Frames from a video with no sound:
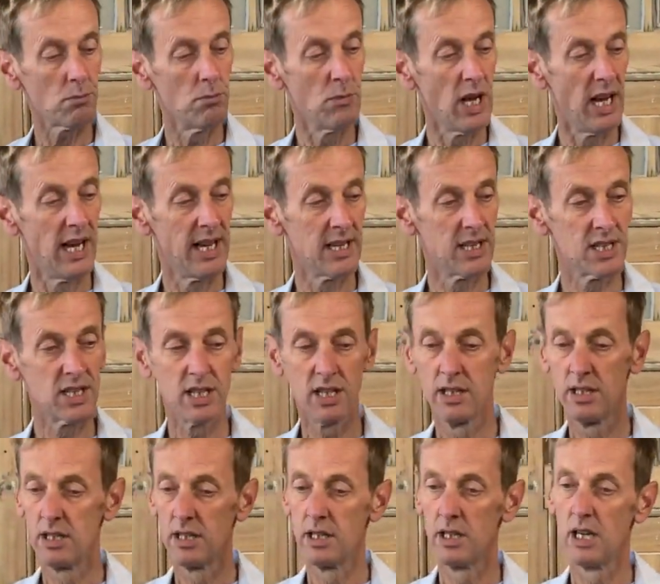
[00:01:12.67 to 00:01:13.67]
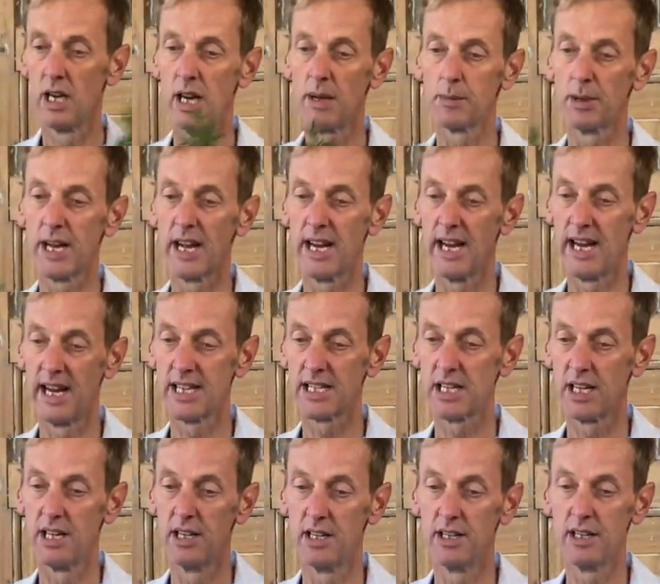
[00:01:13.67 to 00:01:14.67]
And I'm going to
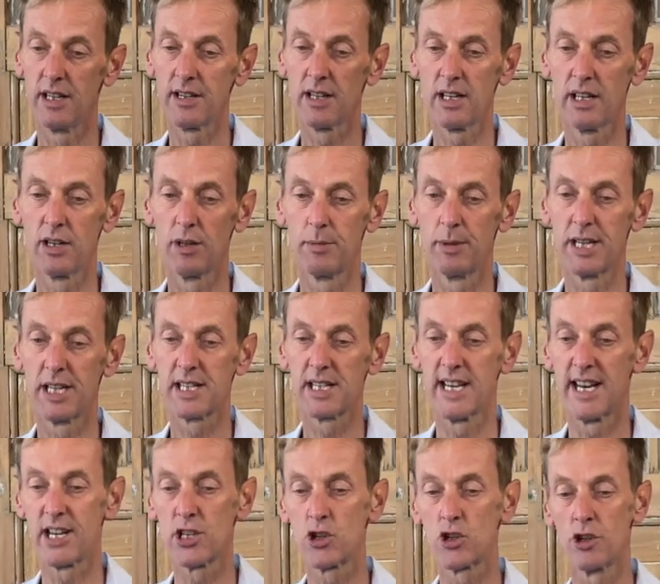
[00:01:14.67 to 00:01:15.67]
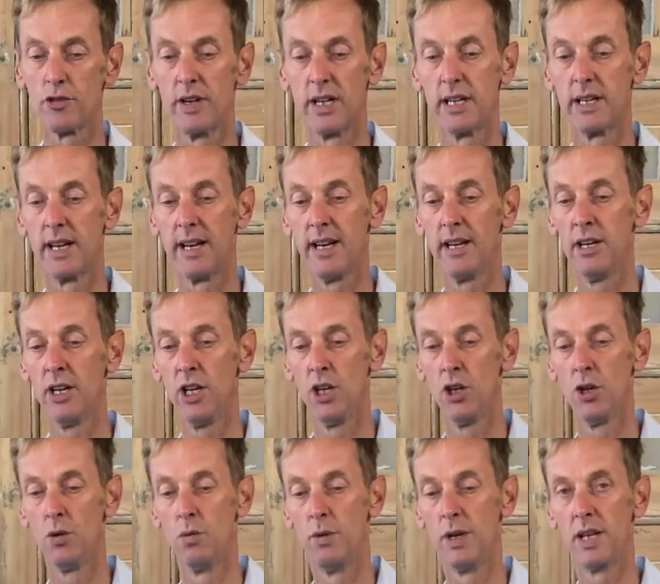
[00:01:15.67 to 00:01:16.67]
add another little bit of texture in there
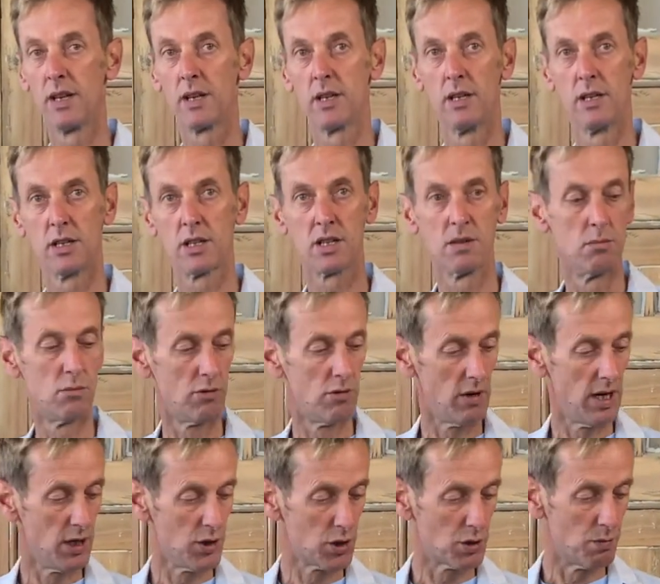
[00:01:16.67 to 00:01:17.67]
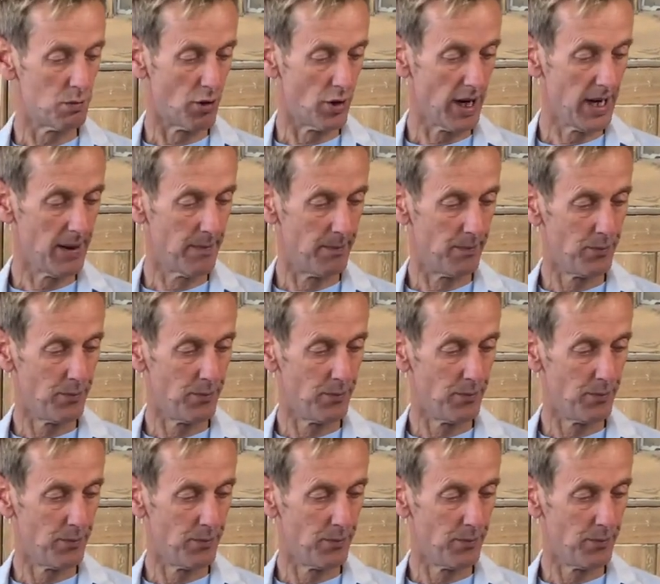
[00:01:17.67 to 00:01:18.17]
with some rosemary.